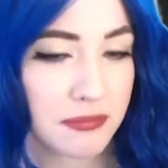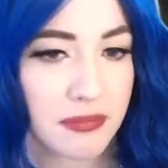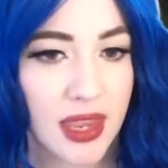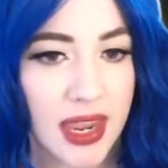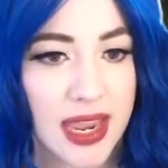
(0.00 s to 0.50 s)

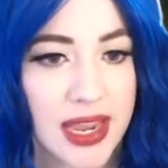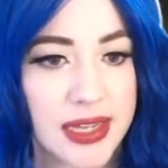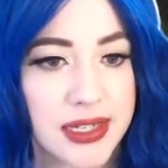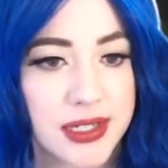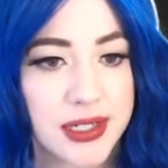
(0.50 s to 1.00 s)

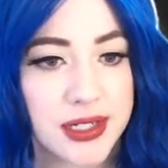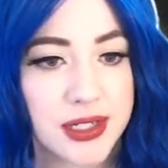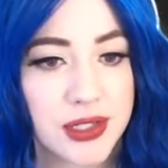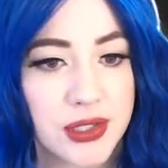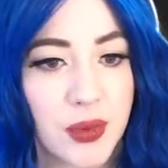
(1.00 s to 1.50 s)
And
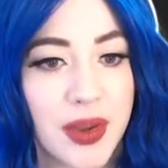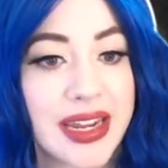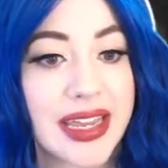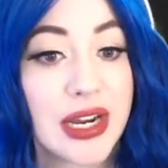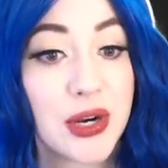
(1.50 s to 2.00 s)
so an
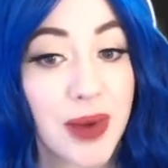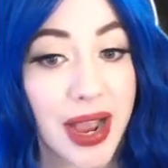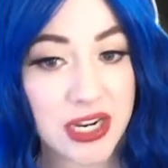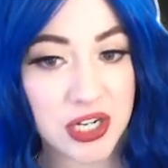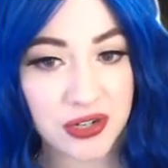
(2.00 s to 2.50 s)

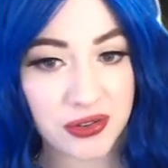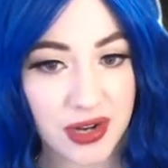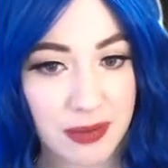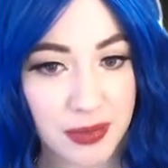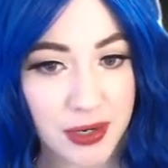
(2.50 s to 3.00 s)
irrational
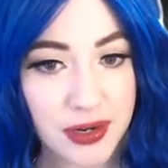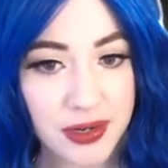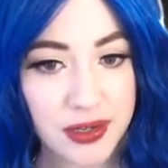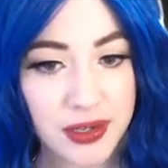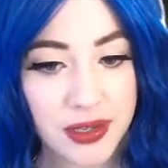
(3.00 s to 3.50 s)
number,
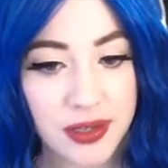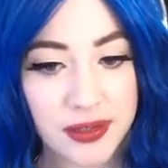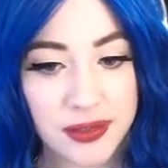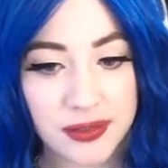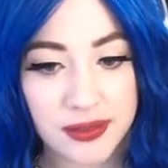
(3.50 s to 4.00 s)

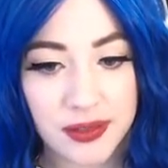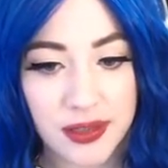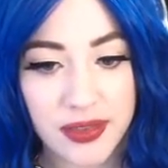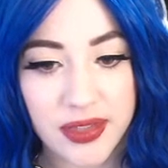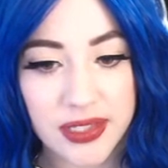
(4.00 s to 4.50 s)

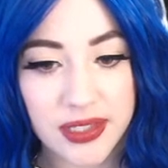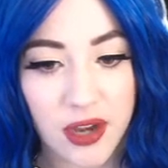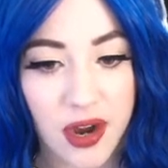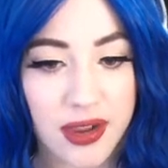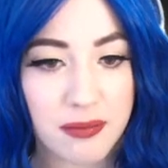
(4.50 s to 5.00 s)
and this is
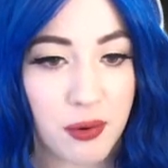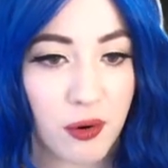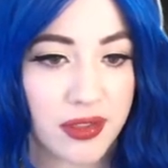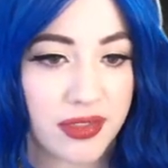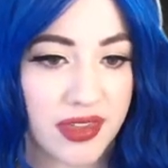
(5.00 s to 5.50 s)
our
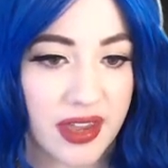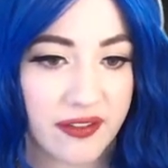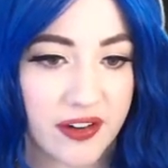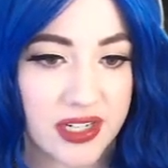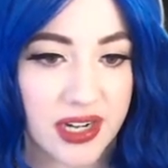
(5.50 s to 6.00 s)
important thing
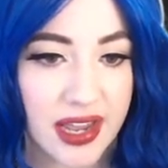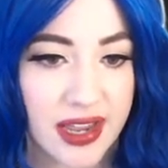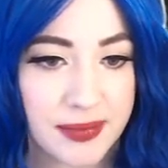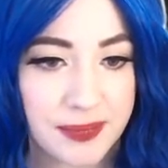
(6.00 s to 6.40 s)
for today,